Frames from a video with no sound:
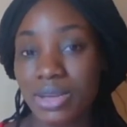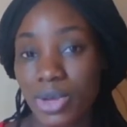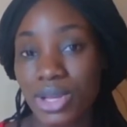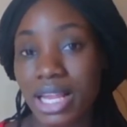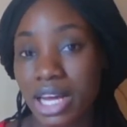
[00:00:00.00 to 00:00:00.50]

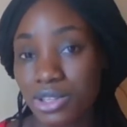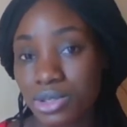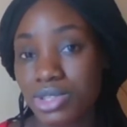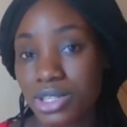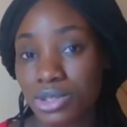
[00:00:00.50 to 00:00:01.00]
when you allow
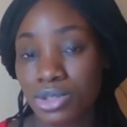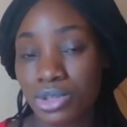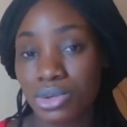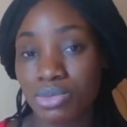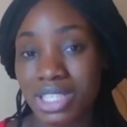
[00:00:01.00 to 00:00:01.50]
children to,
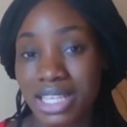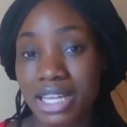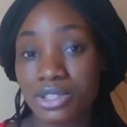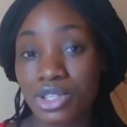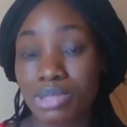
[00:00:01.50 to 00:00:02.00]

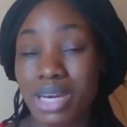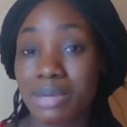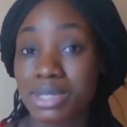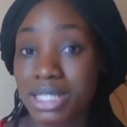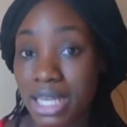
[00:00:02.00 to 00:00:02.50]
decide what by
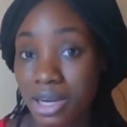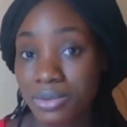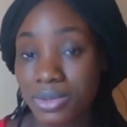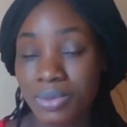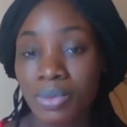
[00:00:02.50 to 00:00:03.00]
themselves,